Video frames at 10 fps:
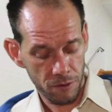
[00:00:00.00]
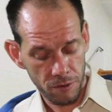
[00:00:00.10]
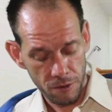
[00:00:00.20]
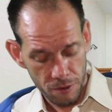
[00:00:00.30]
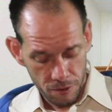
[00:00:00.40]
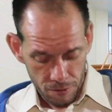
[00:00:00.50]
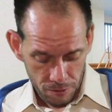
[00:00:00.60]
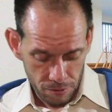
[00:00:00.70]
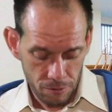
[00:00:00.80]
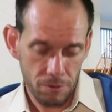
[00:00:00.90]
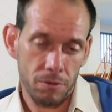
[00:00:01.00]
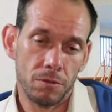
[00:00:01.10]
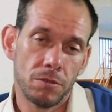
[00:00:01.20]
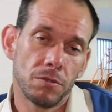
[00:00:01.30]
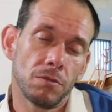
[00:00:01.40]

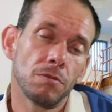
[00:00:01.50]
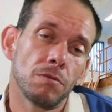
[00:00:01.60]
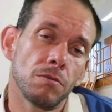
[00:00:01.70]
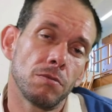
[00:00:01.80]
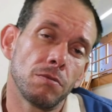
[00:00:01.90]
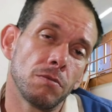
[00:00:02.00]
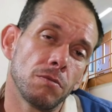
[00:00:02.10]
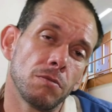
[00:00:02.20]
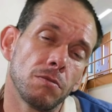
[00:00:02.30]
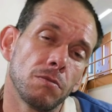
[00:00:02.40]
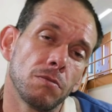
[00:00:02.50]
[no speech]